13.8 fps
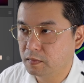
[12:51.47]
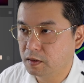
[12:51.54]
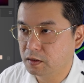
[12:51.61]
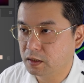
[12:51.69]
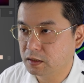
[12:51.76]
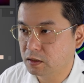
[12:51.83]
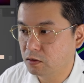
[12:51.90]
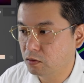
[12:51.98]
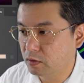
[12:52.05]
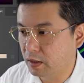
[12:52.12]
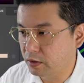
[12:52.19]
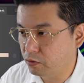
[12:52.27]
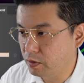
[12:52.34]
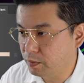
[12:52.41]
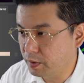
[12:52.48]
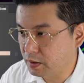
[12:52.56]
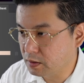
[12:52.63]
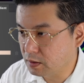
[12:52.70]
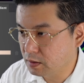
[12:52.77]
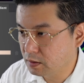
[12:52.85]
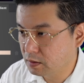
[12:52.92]
It doesn't look like 3
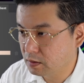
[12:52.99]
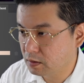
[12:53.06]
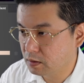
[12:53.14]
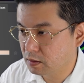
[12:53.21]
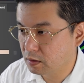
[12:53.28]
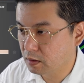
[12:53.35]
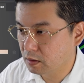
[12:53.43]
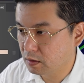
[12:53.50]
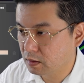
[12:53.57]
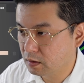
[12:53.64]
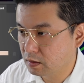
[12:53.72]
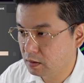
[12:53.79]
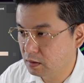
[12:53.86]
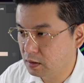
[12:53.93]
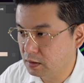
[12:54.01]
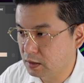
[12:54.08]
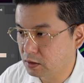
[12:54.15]
pixel. It's